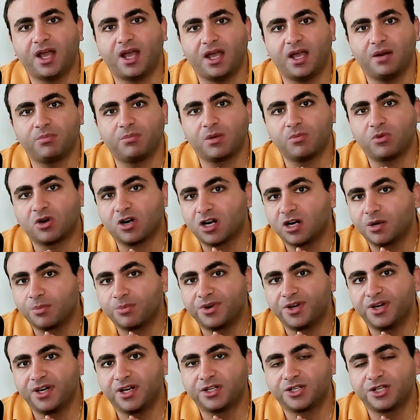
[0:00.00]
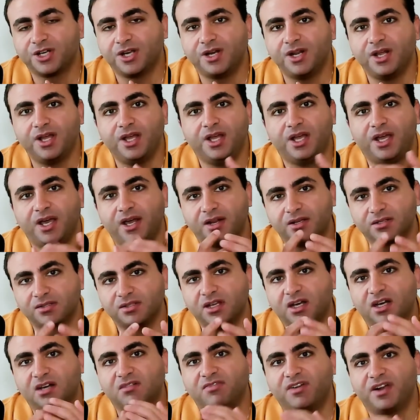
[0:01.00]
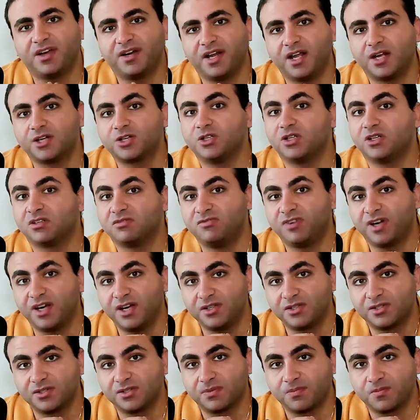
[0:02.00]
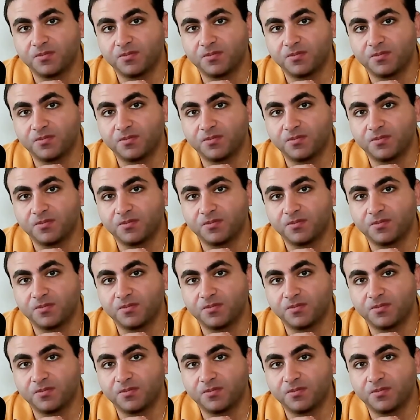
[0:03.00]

and my market prediction. It is not financial advice.